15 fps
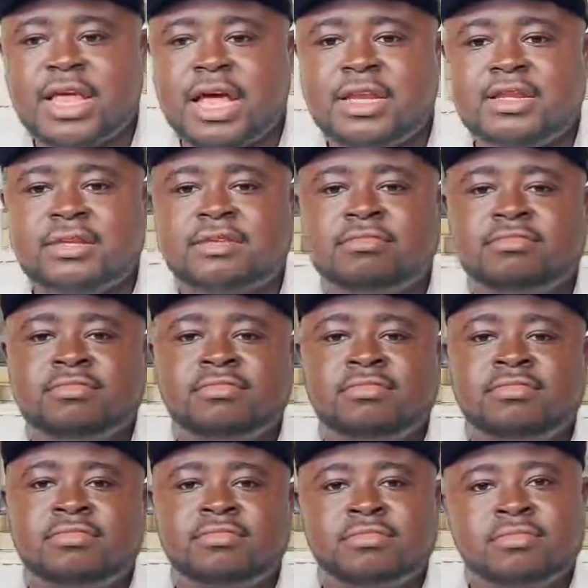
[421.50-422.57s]
that
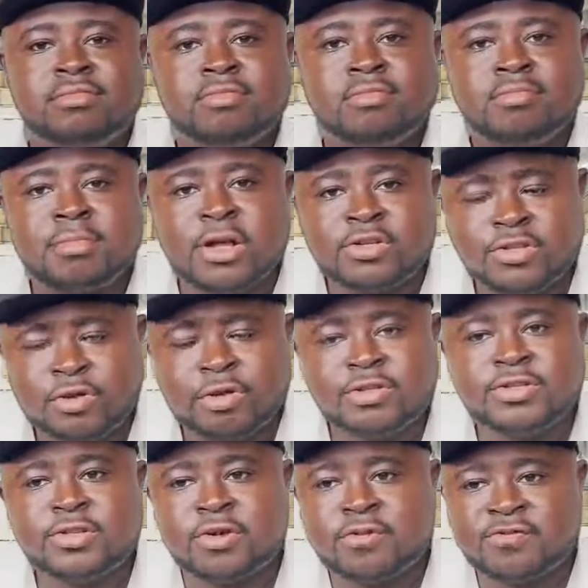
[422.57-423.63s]
majority